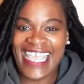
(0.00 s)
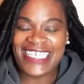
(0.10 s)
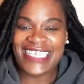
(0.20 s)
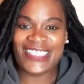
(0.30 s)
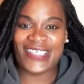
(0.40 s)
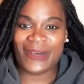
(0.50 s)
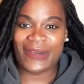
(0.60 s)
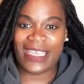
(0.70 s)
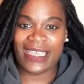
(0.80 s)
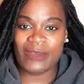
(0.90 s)
So
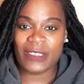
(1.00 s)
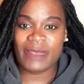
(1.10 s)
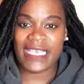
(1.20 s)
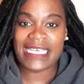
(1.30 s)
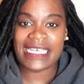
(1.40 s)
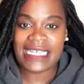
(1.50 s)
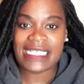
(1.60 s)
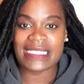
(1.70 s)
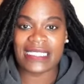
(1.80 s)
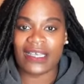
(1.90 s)
it was
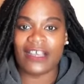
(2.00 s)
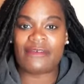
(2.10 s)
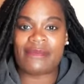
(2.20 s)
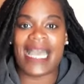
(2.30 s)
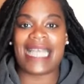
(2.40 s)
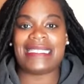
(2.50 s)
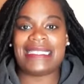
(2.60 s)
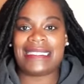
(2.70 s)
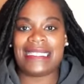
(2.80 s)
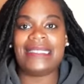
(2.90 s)
because of my
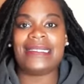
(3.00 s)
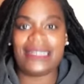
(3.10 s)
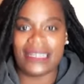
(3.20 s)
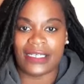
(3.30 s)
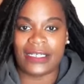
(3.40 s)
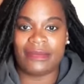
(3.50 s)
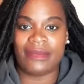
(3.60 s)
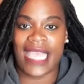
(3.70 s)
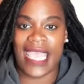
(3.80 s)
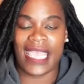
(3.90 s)
system
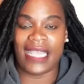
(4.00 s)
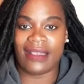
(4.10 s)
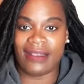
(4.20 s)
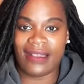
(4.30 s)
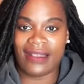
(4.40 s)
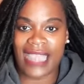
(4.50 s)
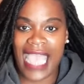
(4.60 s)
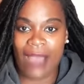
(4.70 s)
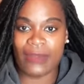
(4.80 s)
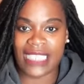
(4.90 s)
that
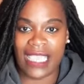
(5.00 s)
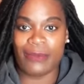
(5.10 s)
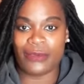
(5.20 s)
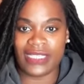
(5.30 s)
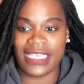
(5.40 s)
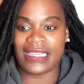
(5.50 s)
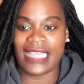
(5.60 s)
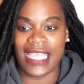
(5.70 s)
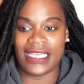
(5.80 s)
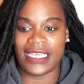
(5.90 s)
I was able to get
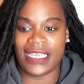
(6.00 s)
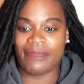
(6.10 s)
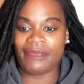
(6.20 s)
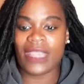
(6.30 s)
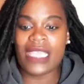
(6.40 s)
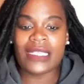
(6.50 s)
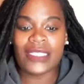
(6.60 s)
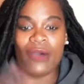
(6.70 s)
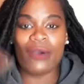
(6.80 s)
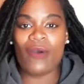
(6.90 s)
that done.
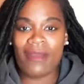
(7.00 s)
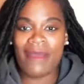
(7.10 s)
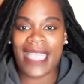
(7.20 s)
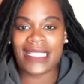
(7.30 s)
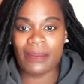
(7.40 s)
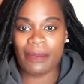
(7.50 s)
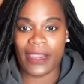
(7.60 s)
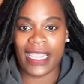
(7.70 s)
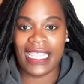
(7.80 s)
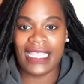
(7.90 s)
So going back to
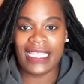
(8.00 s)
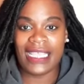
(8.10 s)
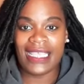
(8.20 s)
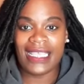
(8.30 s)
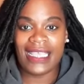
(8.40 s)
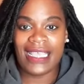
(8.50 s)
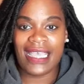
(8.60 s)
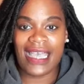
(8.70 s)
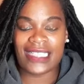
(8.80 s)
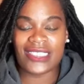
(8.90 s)
Bree,
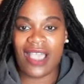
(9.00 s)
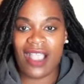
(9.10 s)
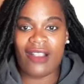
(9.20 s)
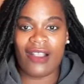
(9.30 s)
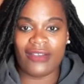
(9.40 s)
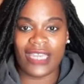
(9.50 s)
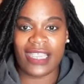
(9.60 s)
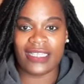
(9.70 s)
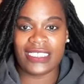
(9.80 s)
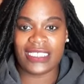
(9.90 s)
I saw her on
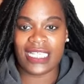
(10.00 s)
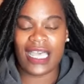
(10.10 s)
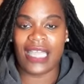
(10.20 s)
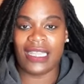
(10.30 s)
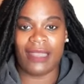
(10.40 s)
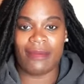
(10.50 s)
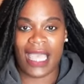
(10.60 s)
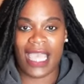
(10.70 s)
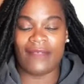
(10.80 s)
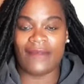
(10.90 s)
there. She's a colleague of
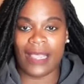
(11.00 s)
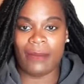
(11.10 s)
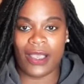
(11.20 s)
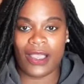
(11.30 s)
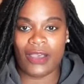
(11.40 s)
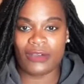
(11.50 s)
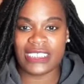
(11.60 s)
mine, a volleyball coach.